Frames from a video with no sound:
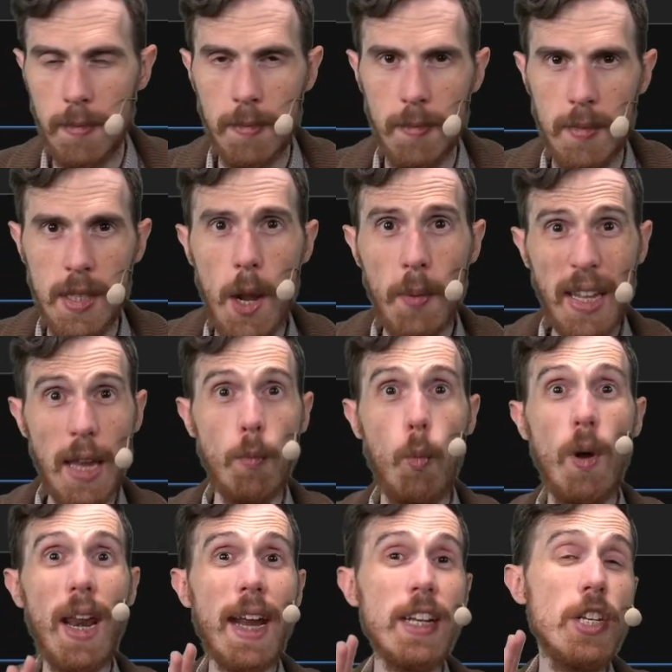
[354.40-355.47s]
Now again,
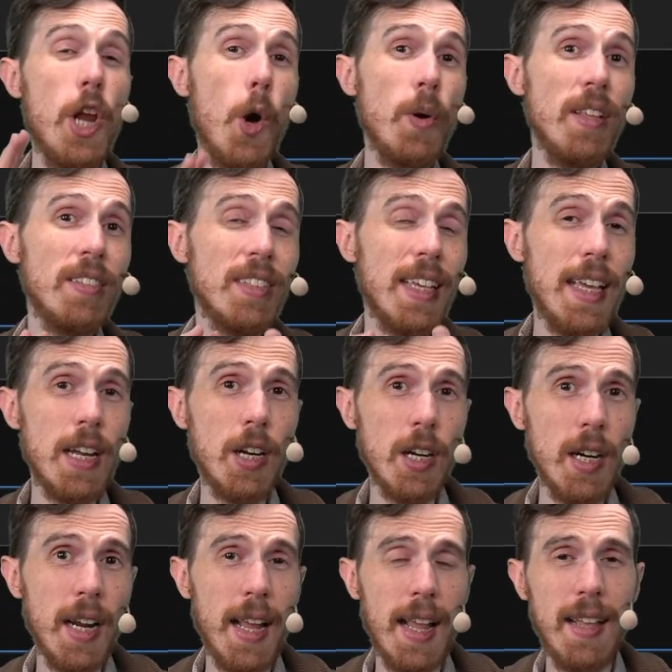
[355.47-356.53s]
what I notice
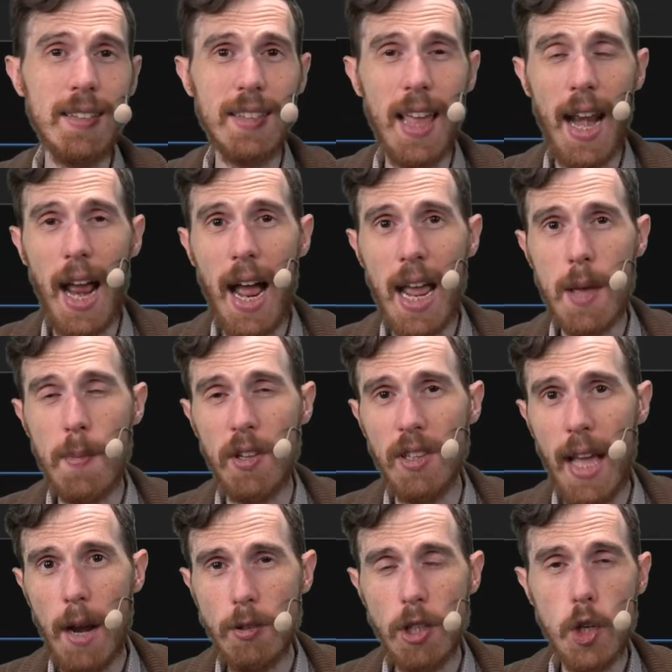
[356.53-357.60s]
here is that I am
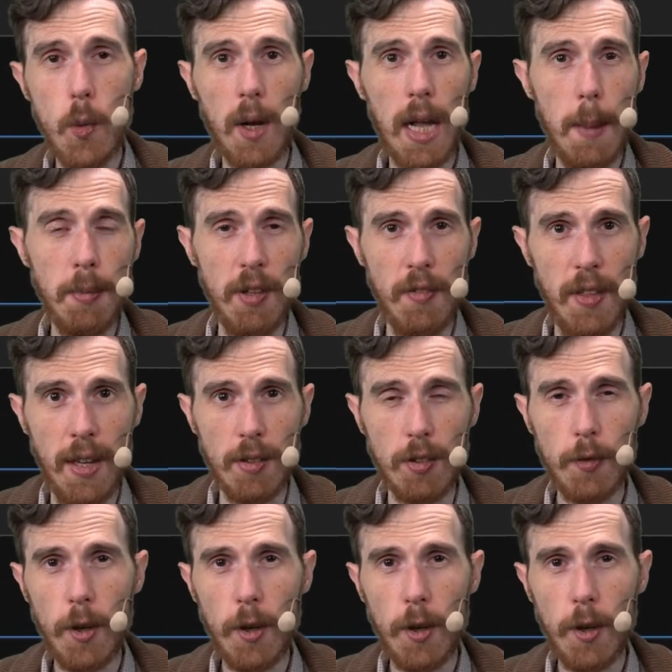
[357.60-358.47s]
allowed to do a couple of things.